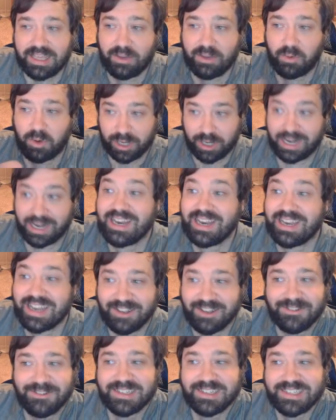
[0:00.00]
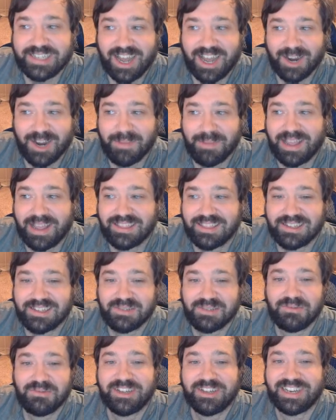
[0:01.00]
We're going to definitely talk about
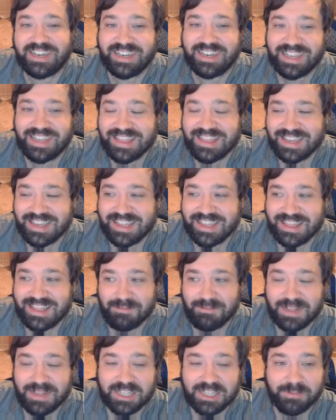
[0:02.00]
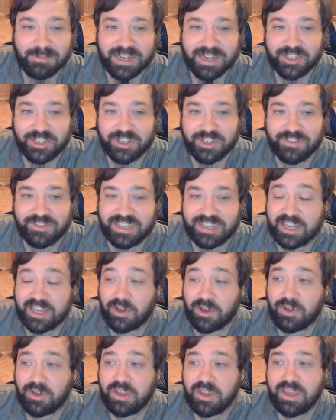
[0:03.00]
this one in the Pledge Manager
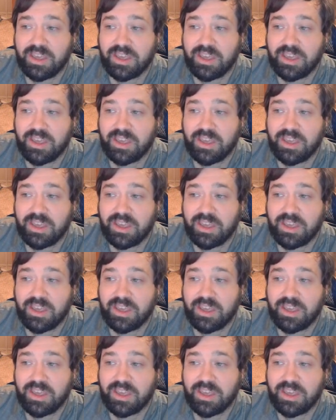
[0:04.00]
video.